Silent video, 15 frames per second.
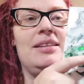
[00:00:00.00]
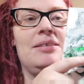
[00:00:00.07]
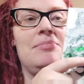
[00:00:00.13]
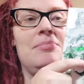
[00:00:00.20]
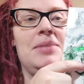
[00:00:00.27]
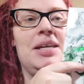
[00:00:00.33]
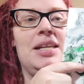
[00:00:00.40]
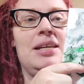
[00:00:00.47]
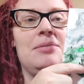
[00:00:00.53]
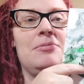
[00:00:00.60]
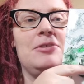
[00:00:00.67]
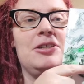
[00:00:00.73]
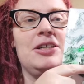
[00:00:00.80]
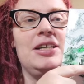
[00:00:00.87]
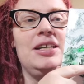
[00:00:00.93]
the medium
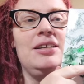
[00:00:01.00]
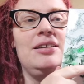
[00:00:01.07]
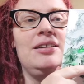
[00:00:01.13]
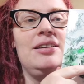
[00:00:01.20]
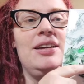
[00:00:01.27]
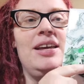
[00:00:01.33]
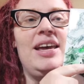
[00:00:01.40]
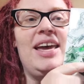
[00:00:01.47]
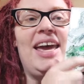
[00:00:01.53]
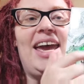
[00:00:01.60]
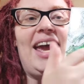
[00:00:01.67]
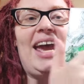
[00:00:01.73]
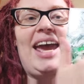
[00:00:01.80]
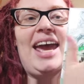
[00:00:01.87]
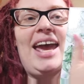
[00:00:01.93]
green,
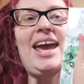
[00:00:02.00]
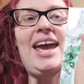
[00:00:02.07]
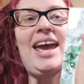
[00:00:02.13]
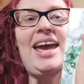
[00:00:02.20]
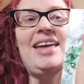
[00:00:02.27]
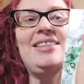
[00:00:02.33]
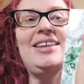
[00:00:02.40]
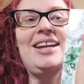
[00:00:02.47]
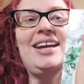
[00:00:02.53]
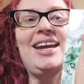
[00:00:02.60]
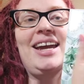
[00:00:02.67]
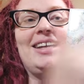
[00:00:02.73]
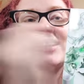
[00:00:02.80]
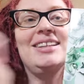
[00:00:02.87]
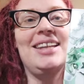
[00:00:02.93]
and then I
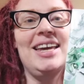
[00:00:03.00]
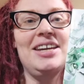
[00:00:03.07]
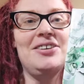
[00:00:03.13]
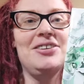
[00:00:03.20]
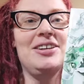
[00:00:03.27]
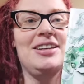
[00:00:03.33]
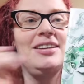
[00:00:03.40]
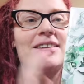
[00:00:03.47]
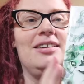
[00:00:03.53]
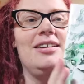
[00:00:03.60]
had the light green,